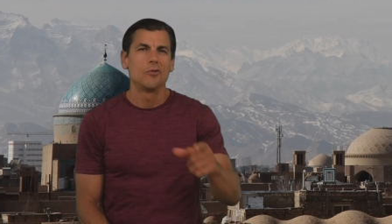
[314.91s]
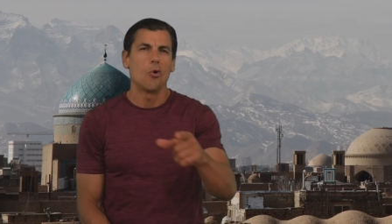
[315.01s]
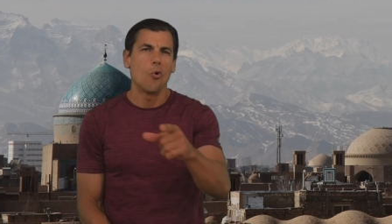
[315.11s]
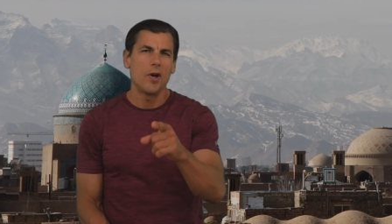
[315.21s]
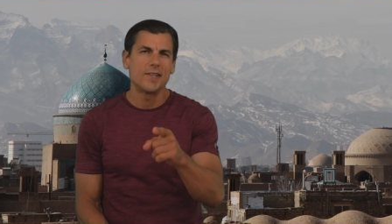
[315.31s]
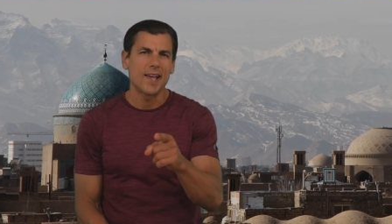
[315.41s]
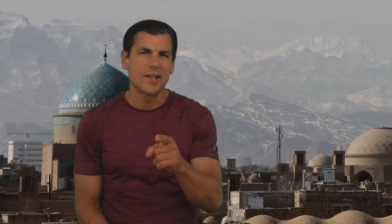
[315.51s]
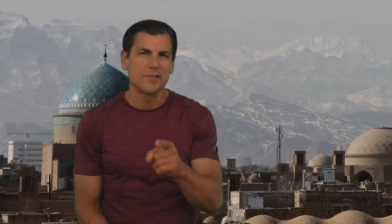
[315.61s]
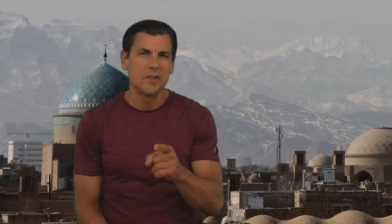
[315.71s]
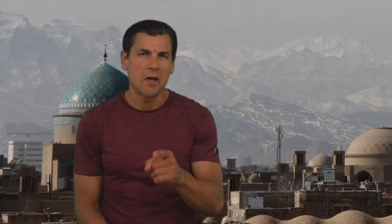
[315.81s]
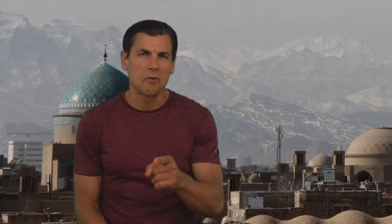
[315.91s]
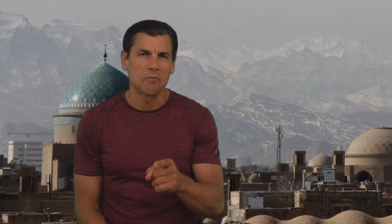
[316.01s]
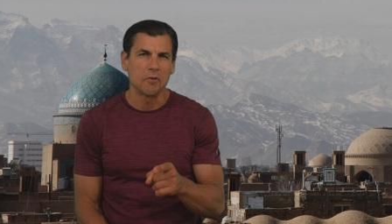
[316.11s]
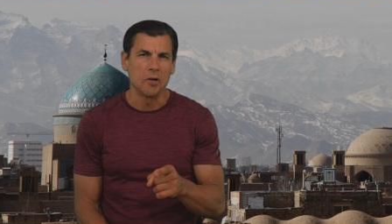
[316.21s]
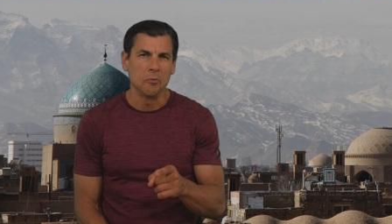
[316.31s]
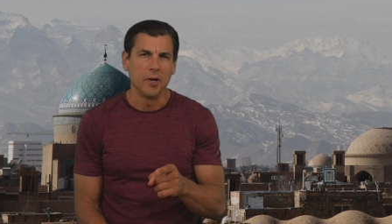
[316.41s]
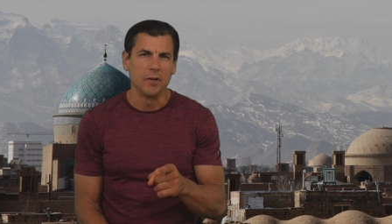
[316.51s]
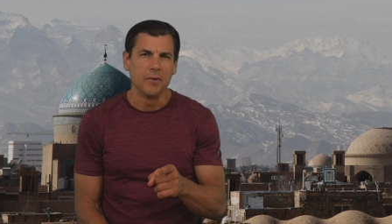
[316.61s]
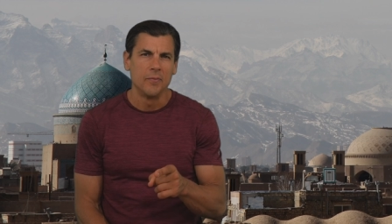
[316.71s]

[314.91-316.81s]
The oi sound's another fun one.